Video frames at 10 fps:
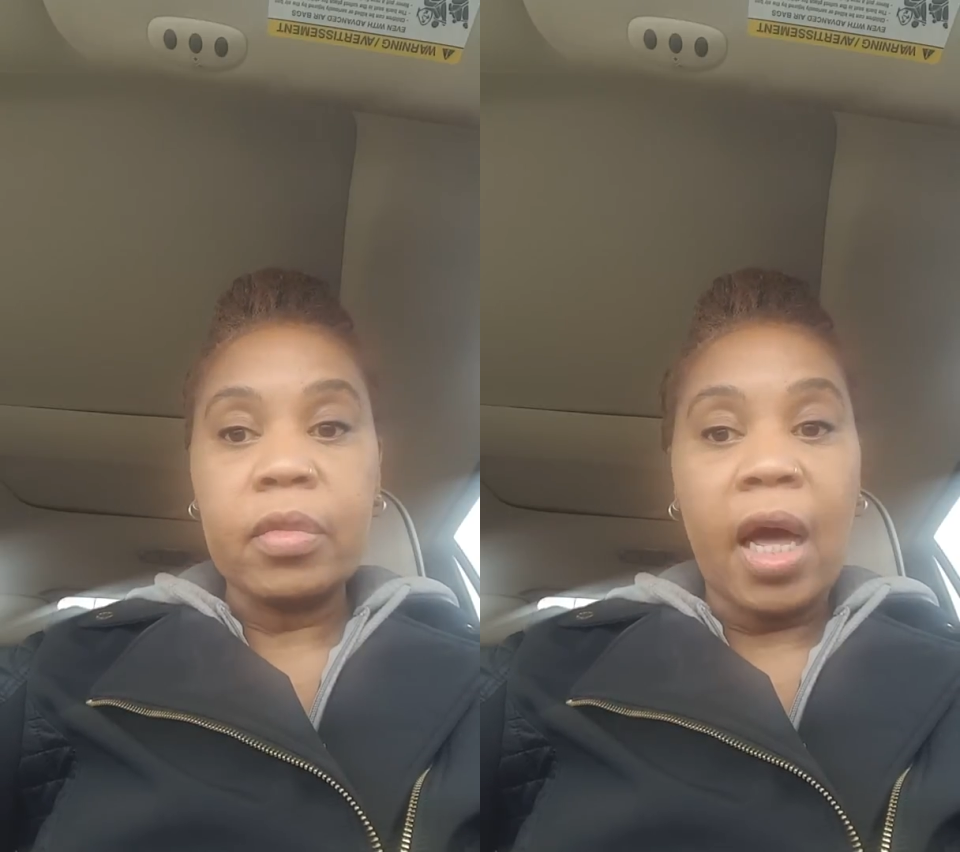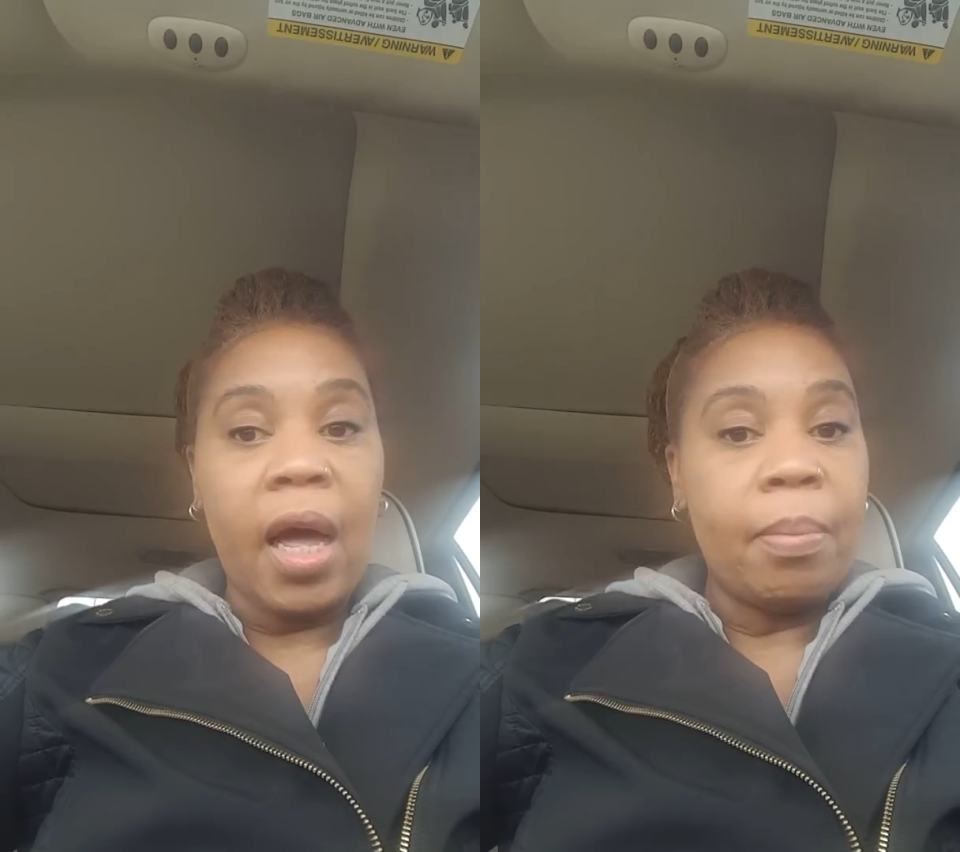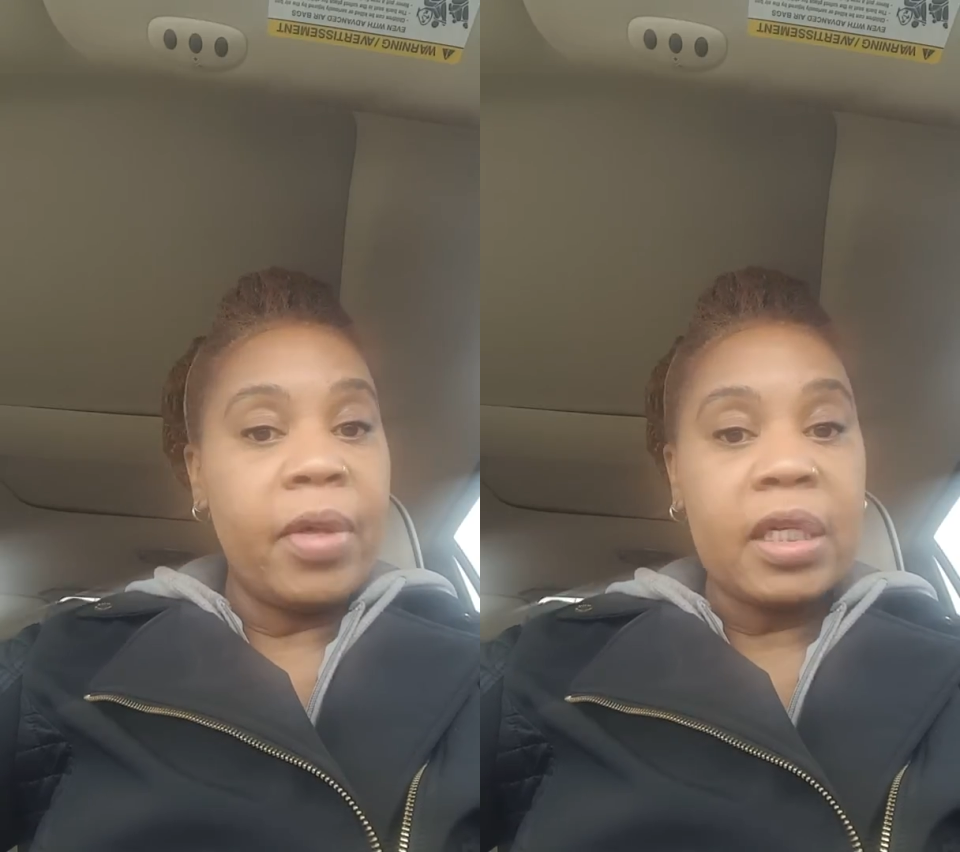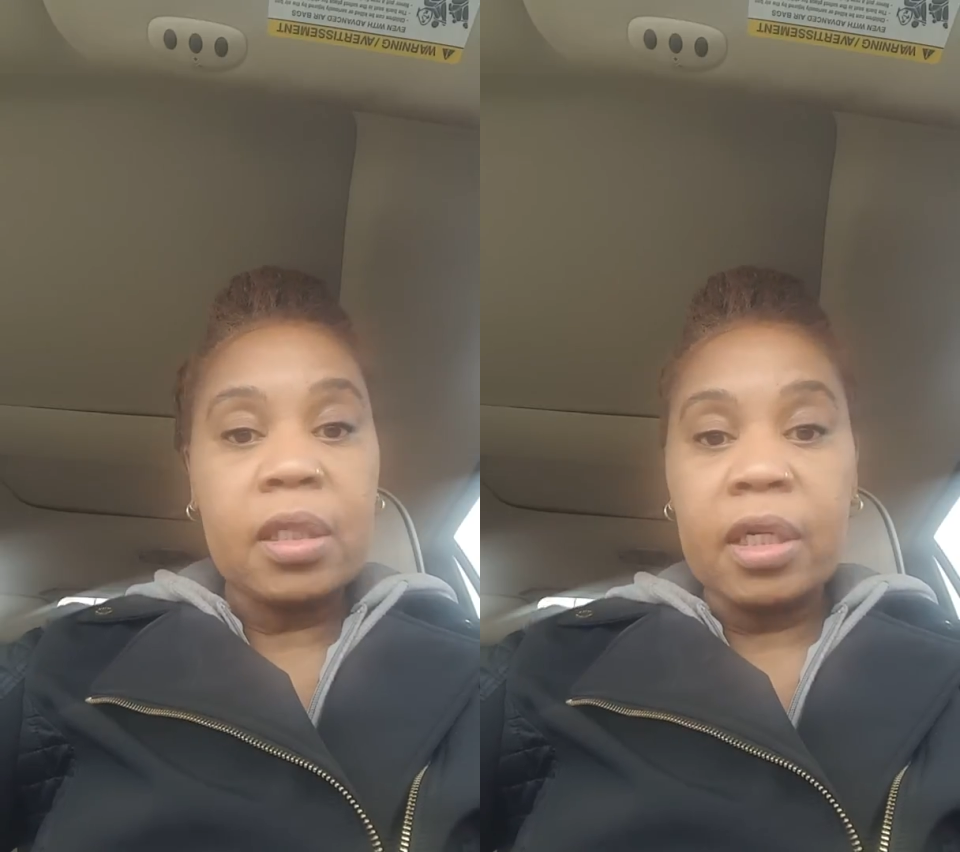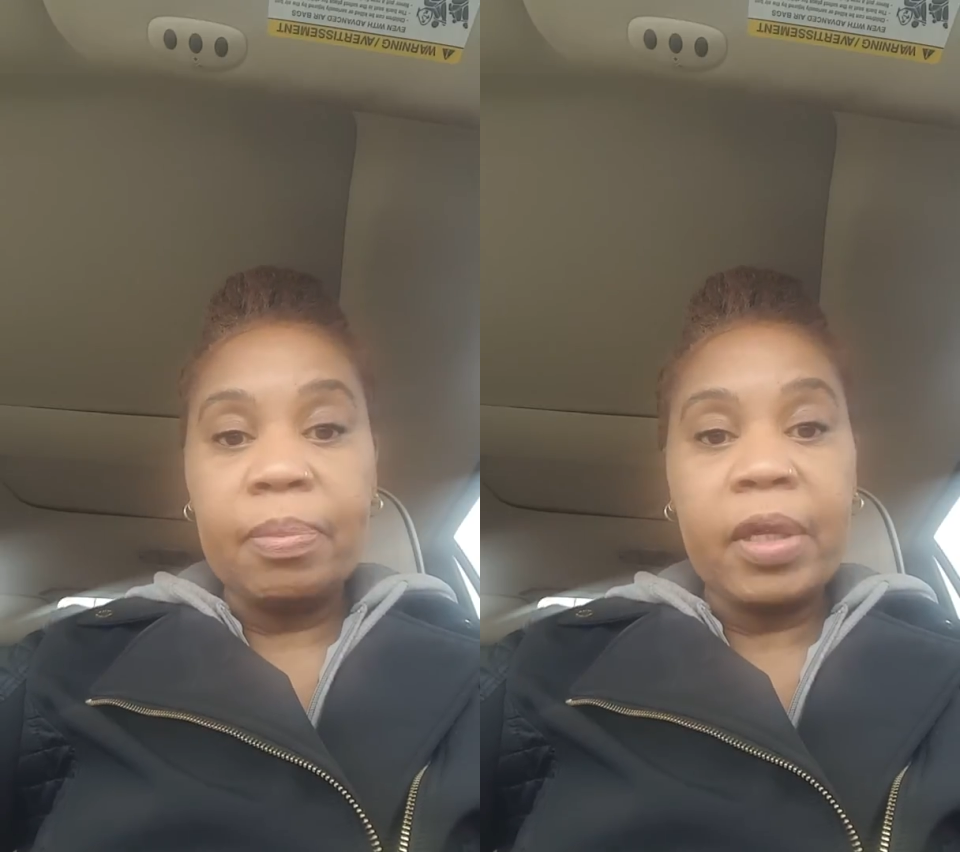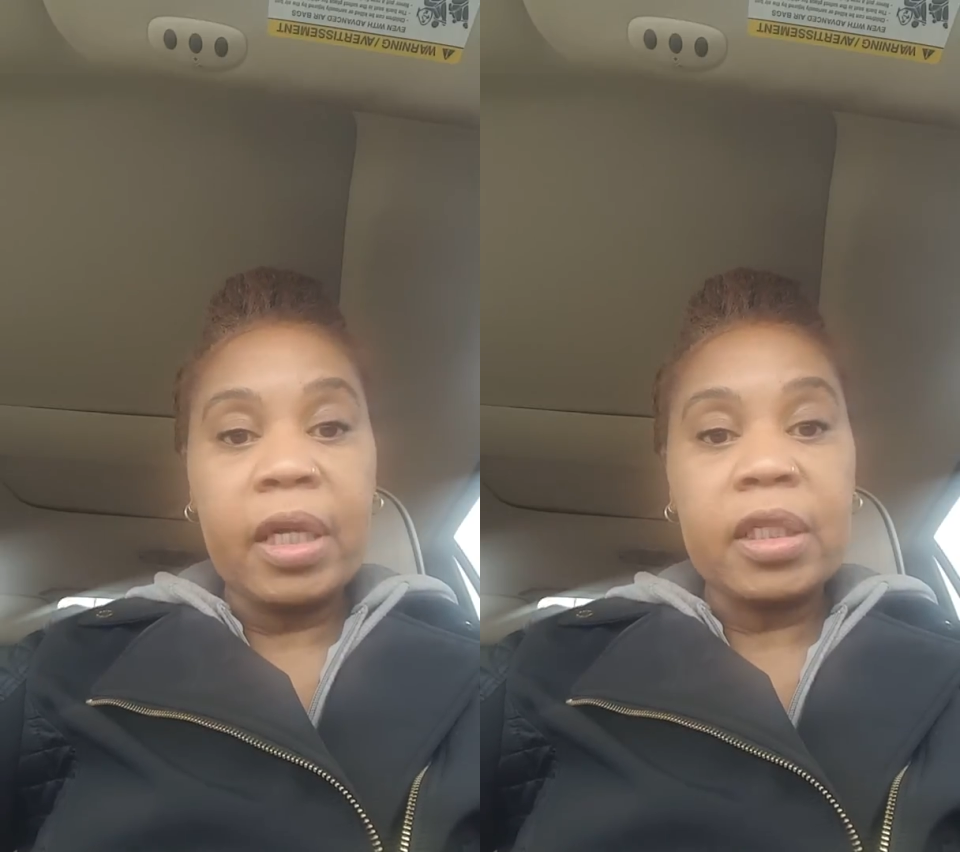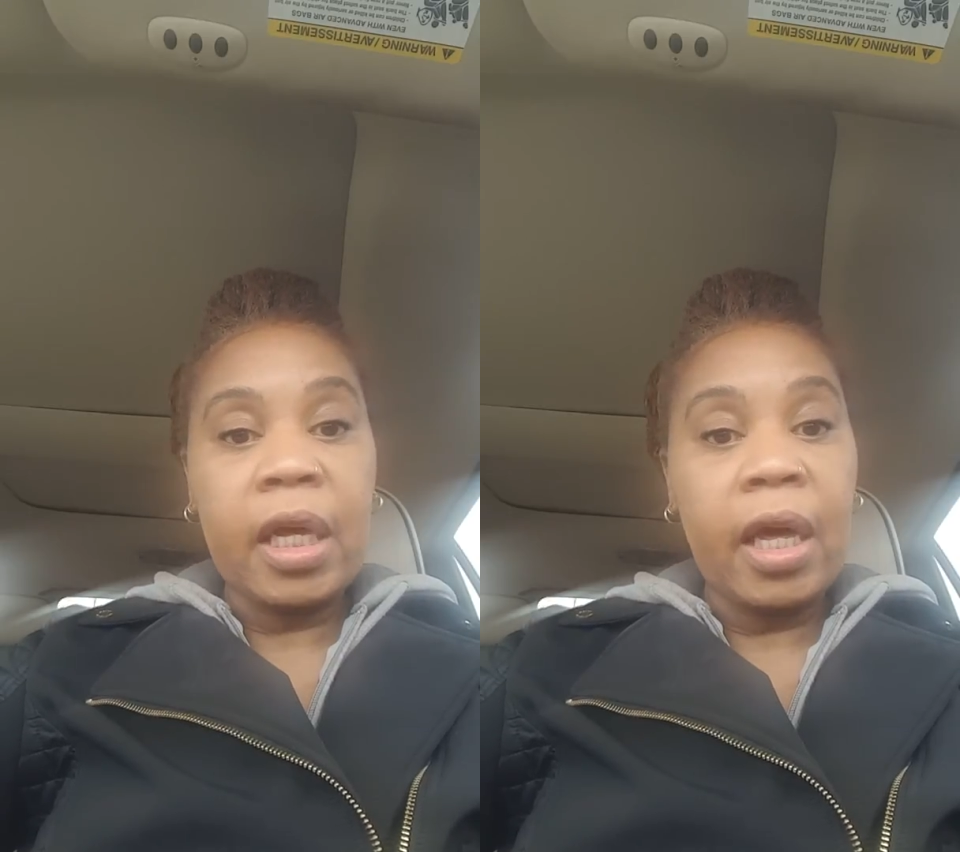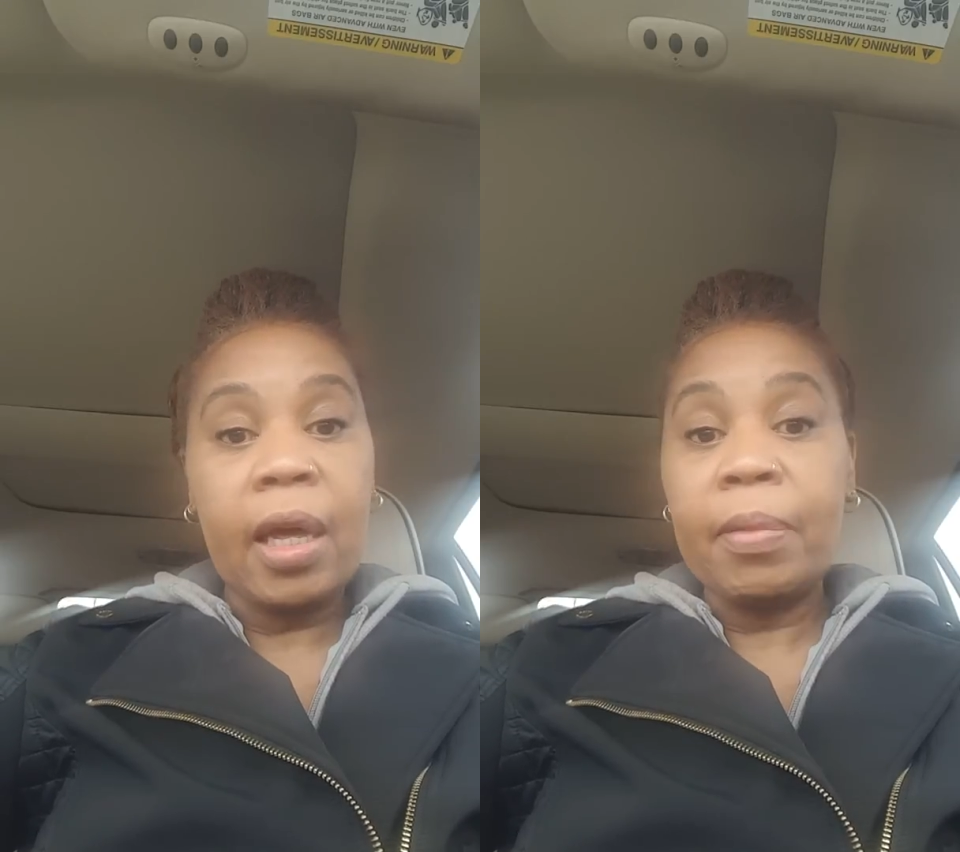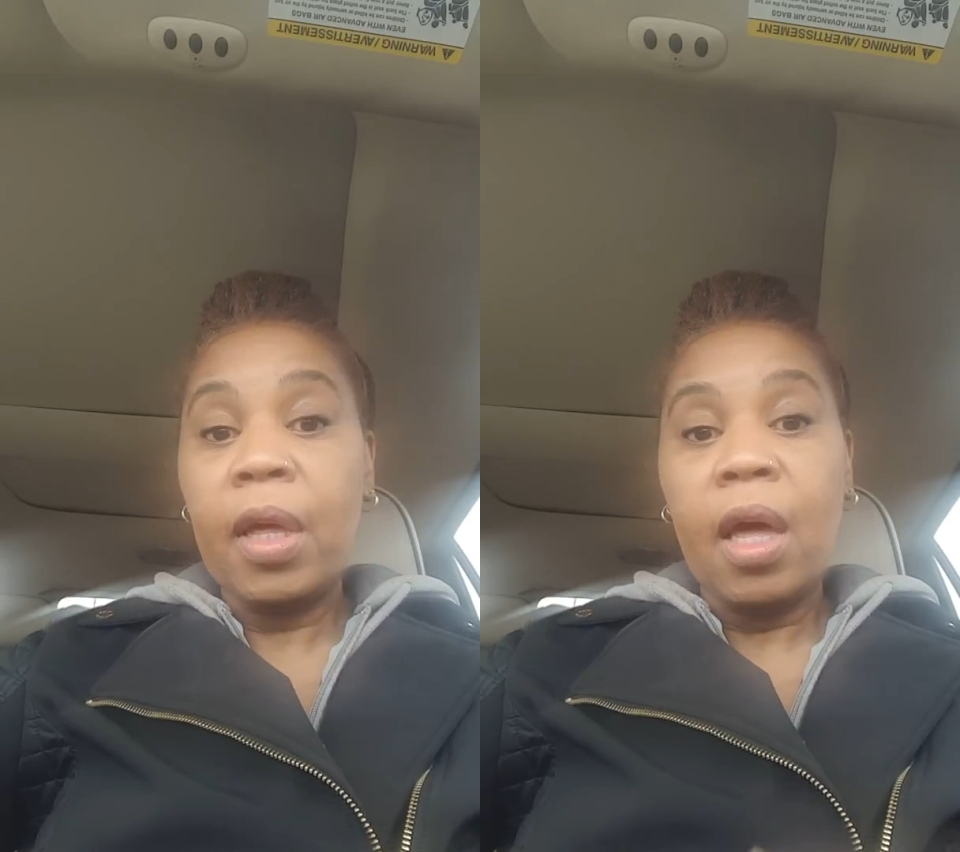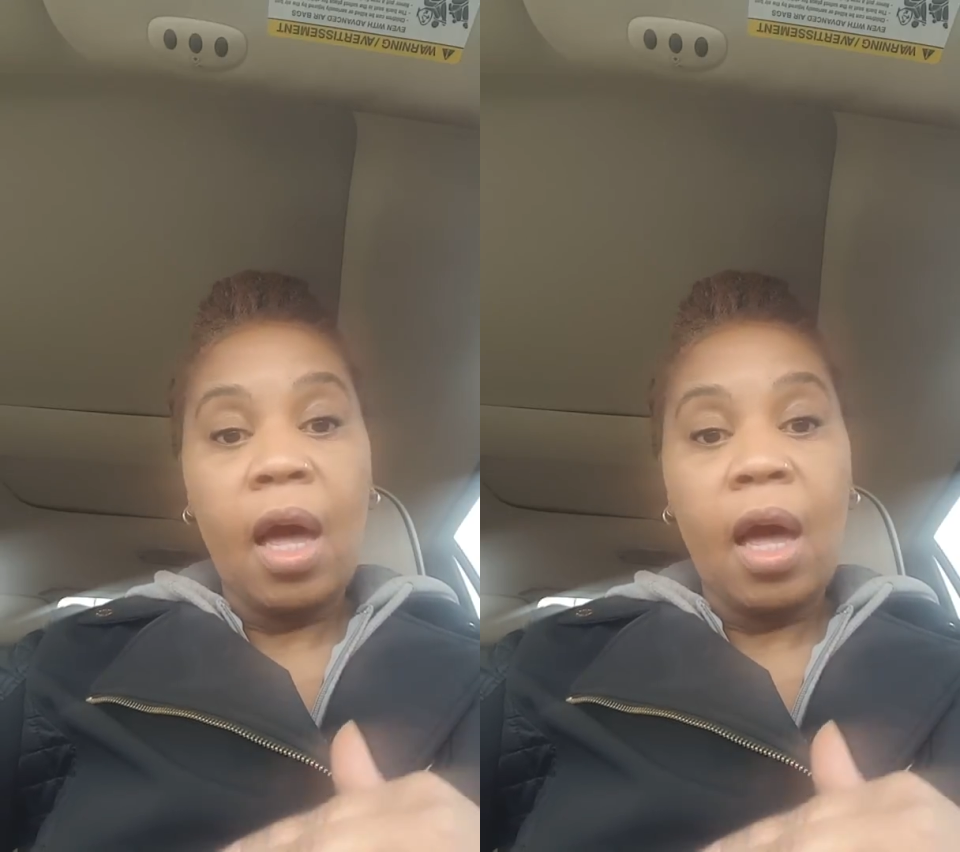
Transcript: I messed up that time.